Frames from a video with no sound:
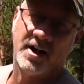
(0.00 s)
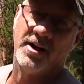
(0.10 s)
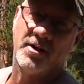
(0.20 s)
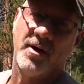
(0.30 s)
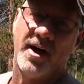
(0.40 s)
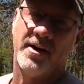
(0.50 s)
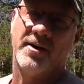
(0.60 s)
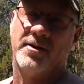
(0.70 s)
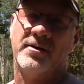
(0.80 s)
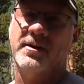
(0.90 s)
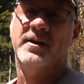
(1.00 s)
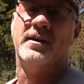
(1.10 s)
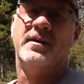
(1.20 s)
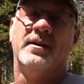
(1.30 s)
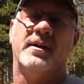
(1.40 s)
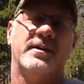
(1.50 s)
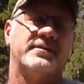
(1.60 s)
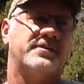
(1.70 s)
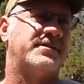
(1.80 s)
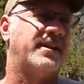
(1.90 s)
Colorado.
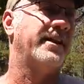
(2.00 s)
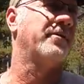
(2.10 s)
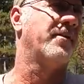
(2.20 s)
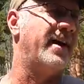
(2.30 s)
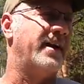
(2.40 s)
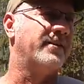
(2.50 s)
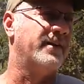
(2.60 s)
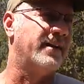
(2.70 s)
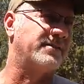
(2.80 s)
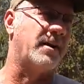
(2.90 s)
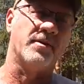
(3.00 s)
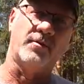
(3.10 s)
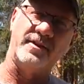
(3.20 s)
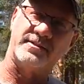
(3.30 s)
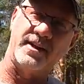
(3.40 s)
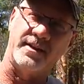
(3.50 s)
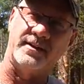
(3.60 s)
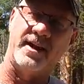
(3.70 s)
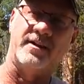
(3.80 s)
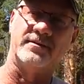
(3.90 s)
Just getting ready in the next couple of weeks to head
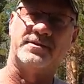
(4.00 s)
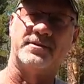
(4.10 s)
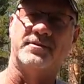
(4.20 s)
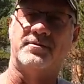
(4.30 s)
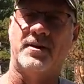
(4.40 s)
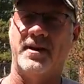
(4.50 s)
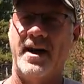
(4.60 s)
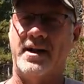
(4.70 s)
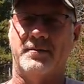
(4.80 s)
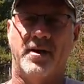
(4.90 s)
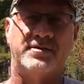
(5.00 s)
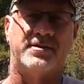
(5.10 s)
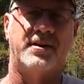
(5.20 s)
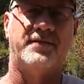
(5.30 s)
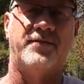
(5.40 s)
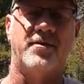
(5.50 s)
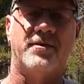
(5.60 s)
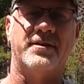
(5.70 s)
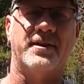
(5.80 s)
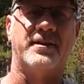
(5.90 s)
down to Alamosa
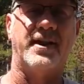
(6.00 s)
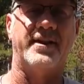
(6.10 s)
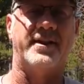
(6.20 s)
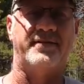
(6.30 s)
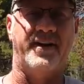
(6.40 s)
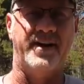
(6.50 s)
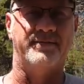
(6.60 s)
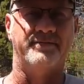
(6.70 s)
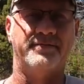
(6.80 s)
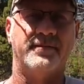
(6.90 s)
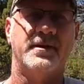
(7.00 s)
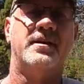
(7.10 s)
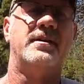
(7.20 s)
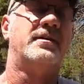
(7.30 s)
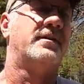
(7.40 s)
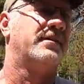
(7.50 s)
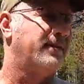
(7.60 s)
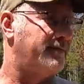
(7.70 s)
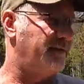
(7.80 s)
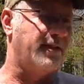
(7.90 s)
for the gutted event.
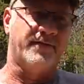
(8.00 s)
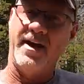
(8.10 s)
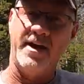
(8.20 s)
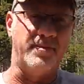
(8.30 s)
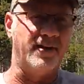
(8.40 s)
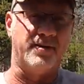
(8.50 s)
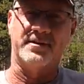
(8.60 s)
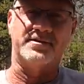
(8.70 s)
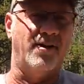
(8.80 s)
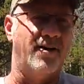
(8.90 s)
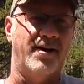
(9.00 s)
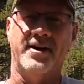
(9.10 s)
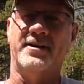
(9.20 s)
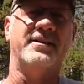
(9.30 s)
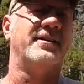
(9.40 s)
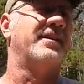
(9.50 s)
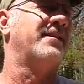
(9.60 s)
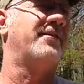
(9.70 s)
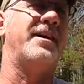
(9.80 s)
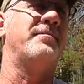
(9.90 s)
The van build is on.
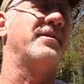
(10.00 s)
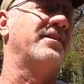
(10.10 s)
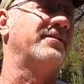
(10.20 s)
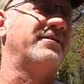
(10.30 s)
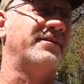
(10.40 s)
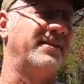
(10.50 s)
The van build